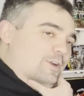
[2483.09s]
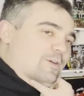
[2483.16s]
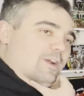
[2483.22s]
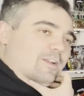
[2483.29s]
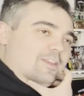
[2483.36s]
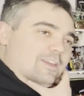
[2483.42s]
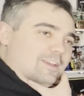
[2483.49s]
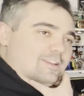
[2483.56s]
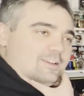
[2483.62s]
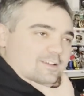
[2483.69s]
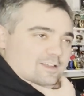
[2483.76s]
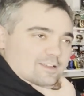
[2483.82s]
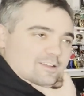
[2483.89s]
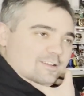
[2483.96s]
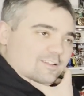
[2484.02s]
around like
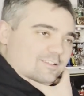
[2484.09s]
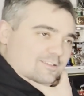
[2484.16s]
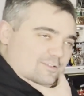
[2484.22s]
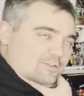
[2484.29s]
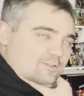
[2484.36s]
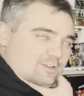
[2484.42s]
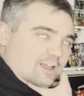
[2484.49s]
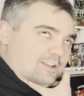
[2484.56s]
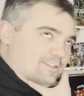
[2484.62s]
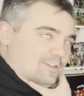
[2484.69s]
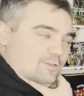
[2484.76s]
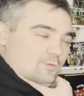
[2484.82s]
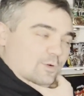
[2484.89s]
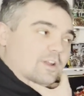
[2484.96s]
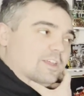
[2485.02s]

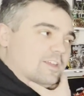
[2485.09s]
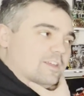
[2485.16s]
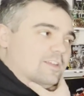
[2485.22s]
19, 20.